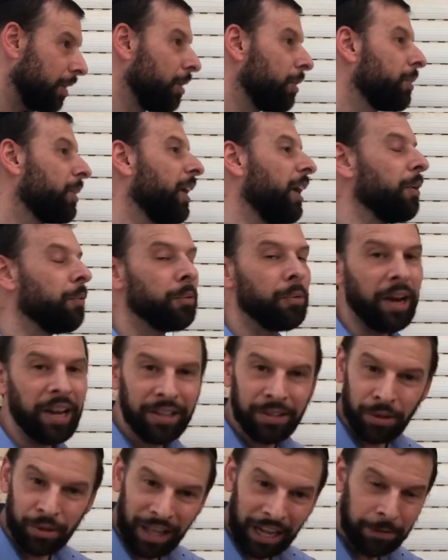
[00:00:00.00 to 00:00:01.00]
Okay,
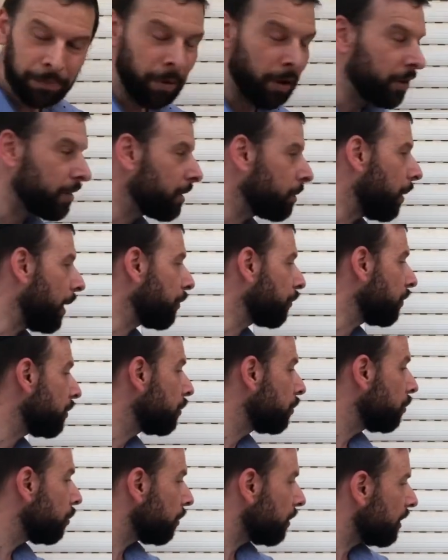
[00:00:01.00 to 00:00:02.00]
right, so that's part of the question.
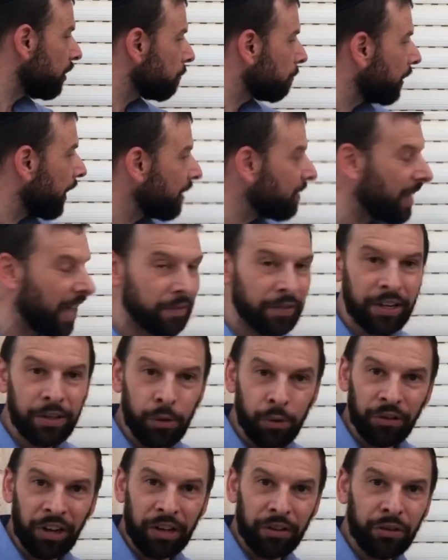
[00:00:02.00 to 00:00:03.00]
Do these plants have
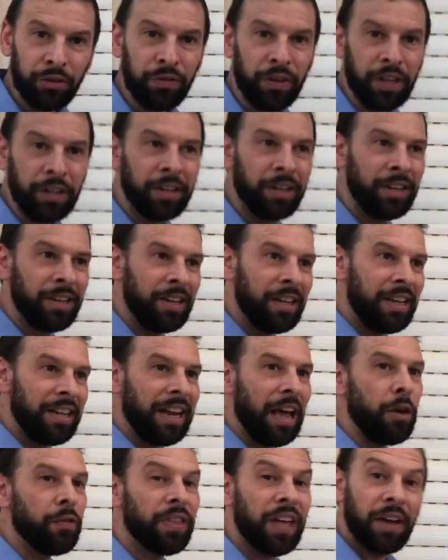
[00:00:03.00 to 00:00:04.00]
kedushat shvit?
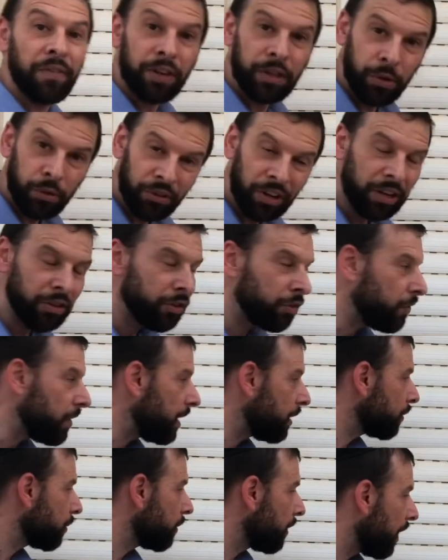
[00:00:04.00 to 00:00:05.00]
Now if they have kedushat
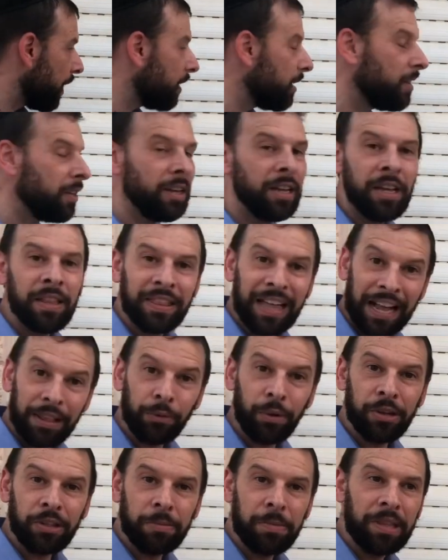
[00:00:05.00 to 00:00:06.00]
shvit, so then that's
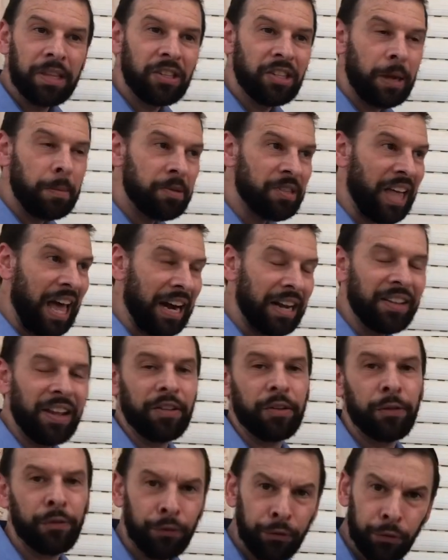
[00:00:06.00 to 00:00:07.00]
going to be the same status
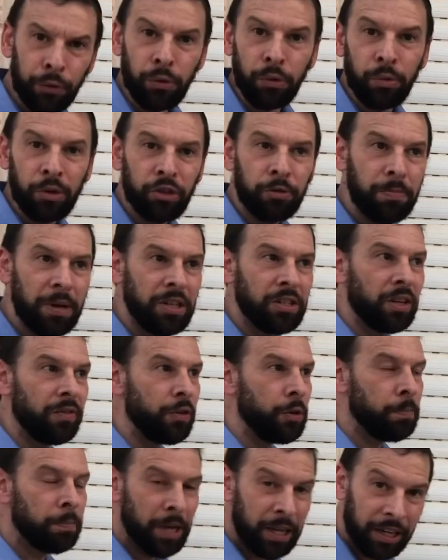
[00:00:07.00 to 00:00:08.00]
as a fruit, which means if
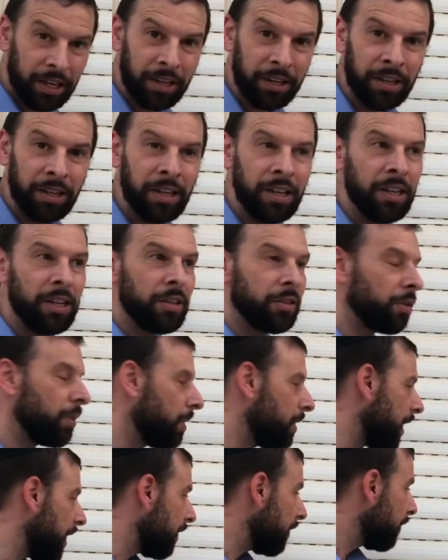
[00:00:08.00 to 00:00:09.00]
you pick it, so
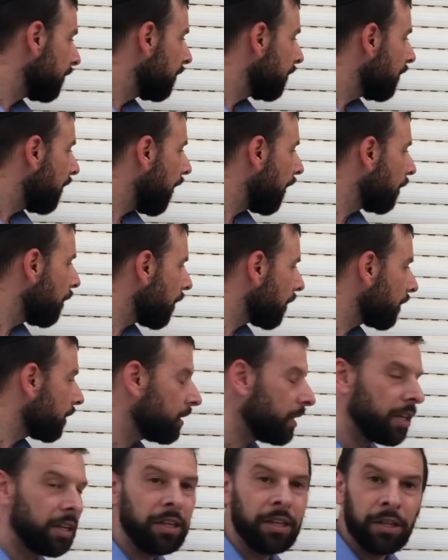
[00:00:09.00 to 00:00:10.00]
then
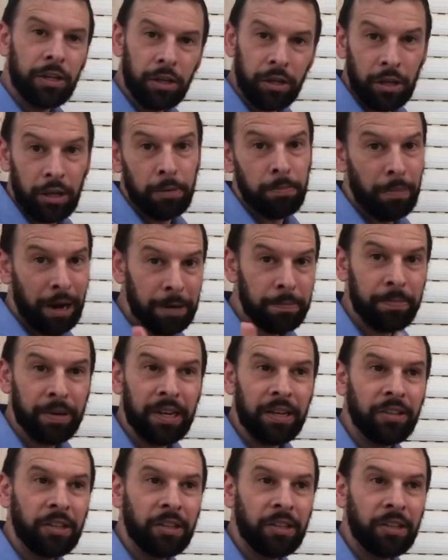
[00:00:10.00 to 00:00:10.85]
halachically it might be